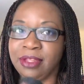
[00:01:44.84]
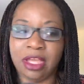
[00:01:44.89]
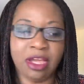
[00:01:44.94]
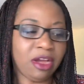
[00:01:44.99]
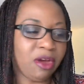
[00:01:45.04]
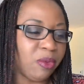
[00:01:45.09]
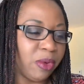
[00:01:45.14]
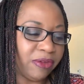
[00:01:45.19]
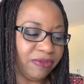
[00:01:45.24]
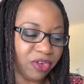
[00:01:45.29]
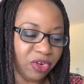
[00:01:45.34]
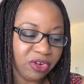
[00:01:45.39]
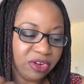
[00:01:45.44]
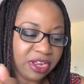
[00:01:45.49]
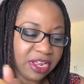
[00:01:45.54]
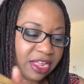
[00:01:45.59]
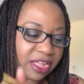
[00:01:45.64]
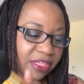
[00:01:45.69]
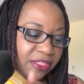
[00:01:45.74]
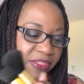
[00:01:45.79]
However,
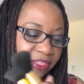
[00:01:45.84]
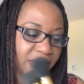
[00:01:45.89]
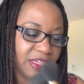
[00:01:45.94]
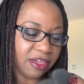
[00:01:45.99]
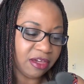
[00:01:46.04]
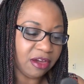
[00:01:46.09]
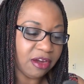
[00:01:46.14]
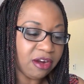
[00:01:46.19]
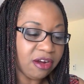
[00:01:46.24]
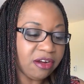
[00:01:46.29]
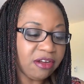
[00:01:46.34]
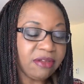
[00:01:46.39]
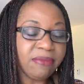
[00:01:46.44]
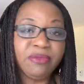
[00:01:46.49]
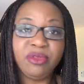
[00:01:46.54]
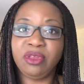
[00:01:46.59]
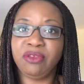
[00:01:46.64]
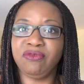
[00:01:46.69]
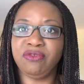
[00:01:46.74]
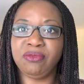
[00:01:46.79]
they are
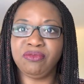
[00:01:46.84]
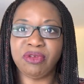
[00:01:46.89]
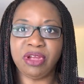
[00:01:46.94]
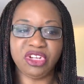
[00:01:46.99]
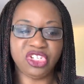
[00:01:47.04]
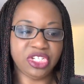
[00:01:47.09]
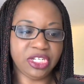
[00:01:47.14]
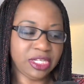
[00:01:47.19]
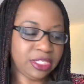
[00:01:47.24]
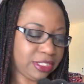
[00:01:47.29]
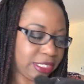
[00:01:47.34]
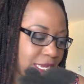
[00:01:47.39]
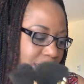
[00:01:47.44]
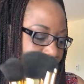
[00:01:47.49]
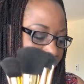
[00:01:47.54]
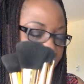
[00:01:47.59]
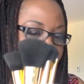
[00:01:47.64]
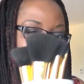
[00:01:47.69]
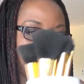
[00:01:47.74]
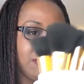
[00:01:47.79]
beautiful brushes
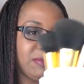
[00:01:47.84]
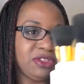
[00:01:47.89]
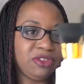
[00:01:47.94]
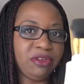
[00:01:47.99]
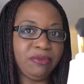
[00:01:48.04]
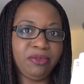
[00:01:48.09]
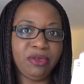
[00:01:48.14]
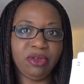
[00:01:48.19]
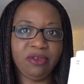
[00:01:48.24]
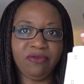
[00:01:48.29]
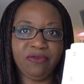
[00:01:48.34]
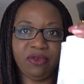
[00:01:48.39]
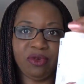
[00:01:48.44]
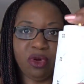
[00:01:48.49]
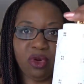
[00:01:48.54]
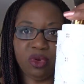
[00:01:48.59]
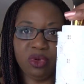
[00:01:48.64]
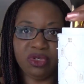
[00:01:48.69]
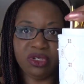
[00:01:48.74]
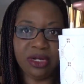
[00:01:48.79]
and it comes in a beautiful
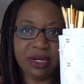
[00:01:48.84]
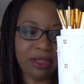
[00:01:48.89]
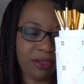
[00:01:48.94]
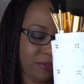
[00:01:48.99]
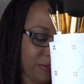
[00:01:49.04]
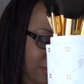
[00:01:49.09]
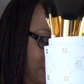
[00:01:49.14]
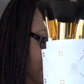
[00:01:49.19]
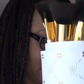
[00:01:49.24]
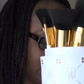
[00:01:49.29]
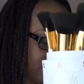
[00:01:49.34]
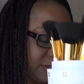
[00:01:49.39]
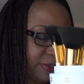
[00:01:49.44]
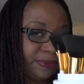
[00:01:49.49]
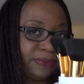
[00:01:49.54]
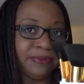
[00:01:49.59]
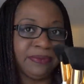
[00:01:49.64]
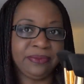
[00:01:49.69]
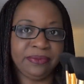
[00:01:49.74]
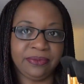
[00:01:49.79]
holder like that.
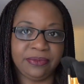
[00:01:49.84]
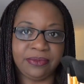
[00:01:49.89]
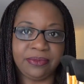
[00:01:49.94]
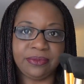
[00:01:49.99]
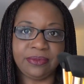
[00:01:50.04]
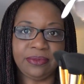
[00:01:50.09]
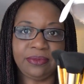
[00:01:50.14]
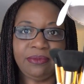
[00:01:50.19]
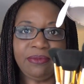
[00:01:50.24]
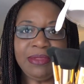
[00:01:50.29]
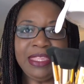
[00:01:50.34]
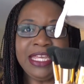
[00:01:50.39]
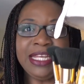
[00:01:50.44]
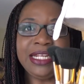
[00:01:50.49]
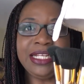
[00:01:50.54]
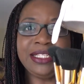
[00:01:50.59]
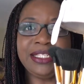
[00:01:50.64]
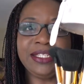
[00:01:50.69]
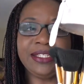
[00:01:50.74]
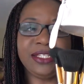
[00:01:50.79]

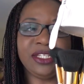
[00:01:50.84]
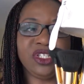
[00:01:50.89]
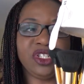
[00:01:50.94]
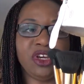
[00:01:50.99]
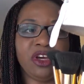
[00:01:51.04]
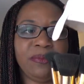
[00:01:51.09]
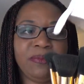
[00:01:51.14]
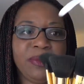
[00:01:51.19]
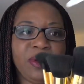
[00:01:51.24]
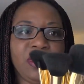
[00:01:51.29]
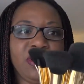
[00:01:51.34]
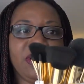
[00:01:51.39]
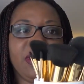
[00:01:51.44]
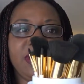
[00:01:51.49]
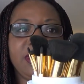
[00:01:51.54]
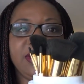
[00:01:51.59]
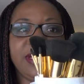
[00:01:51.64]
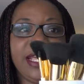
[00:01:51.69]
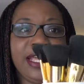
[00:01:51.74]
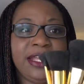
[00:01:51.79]
And this is the top
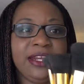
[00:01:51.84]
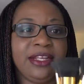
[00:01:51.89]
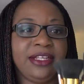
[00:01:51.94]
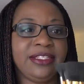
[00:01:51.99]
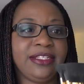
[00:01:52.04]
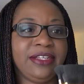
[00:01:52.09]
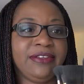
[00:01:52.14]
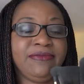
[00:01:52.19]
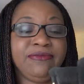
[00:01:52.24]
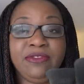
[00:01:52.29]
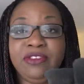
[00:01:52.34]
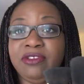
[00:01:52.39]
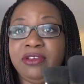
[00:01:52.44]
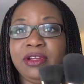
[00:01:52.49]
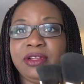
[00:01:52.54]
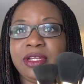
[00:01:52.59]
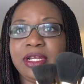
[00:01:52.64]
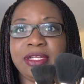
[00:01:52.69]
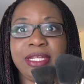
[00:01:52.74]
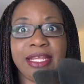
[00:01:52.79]
part, and I said,
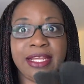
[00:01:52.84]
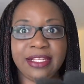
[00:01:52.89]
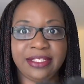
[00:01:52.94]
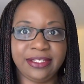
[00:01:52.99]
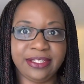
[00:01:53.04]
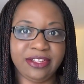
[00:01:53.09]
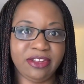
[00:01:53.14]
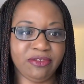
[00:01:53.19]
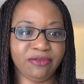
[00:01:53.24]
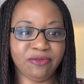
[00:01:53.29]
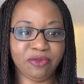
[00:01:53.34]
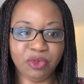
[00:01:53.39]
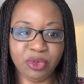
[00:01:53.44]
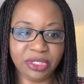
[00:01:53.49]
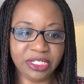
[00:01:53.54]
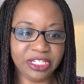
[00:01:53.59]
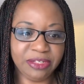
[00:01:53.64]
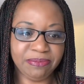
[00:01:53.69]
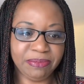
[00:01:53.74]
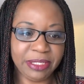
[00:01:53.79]
like I said, there are
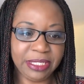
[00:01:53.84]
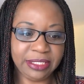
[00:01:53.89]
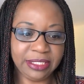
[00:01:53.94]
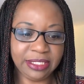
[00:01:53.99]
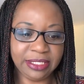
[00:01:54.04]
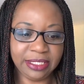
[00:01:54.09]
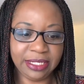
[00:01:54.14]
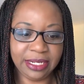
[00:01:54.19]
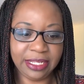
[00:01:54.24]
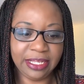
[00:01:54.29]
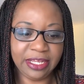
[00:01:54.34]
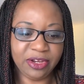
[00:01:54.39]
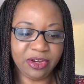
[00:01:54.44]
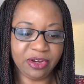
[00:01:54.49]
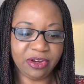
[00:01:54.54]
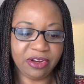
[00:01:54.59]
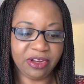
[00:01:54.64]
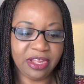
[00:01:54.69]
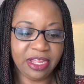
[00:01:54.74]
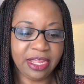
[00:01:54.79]
14 pieces in
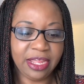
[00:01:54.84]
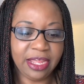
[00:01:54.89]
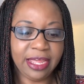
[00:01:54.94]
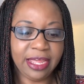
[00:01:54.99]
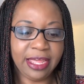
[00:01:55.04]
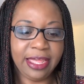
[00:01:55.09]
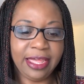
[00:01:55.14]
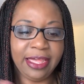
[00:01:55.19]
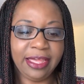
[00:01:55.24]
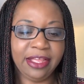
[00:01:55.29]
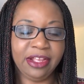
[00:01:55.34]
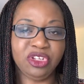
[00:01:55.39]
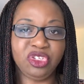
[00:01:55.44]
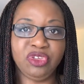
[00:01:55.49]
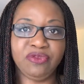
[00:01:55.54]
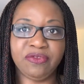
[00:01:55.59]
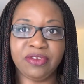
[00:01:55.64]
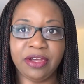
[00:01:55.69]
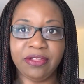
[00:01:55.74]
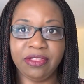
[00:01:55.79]
here, and
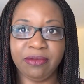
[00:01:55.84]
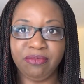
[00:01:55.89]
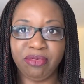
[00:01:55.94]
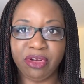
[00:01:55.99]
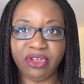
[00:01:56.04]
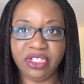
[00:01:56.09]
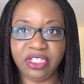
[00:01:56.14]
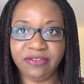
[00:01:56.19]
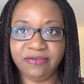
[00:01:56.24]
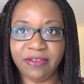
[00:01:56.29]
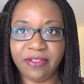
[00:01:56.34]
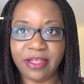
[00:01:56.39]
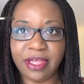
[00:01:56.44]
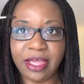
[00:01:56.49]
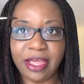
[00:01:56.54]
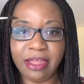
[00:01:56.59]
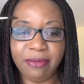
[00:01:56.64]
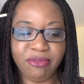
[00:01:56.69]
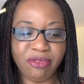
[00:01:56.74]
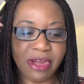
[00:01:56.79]
you've got the brushes for the
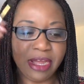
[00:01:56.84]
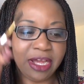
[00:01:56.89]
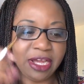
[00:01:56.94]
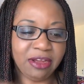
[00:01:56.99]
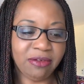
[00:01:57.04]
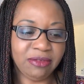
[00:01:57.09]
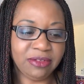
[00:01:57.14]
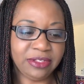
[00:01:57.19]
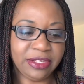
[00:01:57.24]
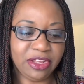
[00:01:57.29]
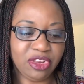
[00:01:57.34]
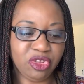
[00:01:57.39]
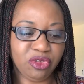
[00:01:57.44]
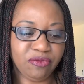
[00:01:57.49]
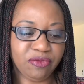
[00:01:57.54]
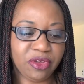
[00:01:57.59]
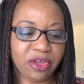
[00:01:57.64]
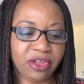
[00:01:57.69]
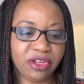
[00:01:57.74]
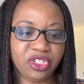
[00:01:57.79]
eyebrows, and
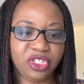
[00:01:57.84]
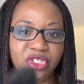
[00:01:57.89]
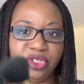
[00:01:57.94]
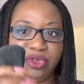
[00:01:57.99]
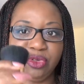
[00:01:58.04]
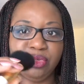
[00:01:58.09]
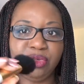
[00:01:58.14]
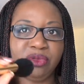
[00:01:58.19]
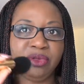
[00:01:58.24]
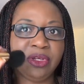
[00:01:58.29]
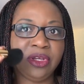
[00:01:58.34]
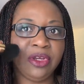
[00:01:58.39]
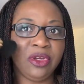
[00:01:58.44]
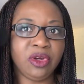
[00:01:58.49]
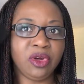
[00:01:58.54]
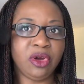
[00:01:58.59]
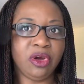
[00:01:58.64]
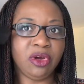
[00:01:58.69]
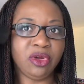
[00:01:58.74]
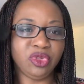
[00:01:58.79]
you've got your
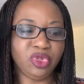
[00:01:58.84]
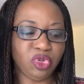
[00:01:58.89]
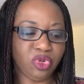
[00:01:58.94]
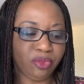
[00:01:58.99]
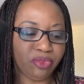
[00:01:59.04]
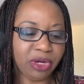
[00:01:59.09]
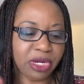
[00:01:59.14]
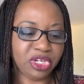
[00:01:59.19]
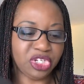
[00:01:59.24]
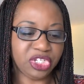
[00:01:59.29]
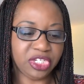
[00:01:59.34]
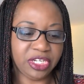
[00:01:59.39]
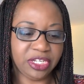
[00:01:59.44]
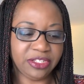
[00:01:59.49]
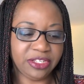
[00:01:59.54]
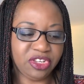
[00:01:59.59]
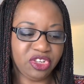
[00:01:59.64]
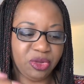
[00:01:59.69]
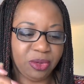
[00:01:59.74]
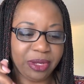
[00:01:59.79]
contour
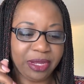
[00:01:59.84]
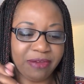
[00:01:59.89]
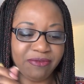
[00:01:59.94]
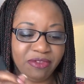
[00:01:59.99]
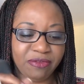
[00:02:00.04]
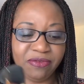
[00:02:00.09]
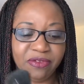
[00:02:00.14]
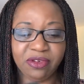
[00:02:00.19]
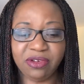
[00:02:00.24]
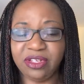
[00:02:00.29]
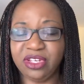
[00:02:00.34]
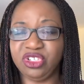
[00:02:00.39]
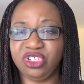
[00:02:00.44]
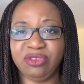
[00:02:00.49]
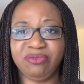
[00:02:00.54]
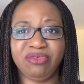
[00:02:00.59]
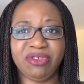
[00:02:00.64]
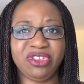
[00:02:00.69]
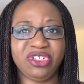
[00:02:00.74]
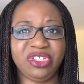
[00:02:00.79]
brushes, and you have your
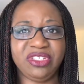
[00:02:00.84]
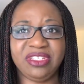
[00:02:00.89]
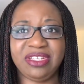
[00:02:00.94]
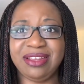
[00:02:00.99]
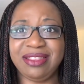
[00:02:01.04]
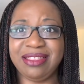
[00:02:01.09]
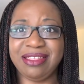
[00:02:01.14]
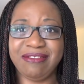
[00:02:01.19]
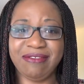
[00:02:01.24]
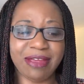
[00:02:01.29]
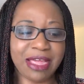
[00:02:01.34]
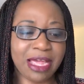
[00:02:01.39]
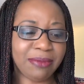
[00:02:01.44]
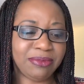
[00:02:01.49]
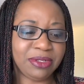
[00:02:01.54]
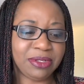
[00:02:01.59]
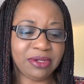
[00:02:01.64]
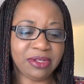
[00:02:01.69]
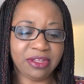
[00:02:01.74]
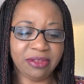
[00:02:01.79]
foundation brushes, and they're
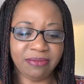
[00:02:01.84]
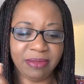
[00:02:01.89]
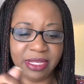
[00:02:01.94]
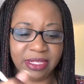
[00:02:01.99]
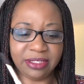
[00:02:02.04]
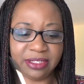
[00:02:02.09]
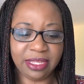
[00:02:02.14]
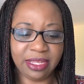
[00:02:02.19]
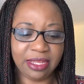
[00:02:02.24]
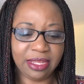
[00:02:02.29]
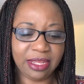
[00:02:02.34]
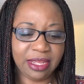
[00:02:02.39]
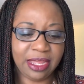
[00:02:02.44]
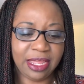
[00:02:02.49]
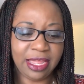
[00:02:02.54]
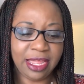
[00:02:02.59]
absolutely amazing.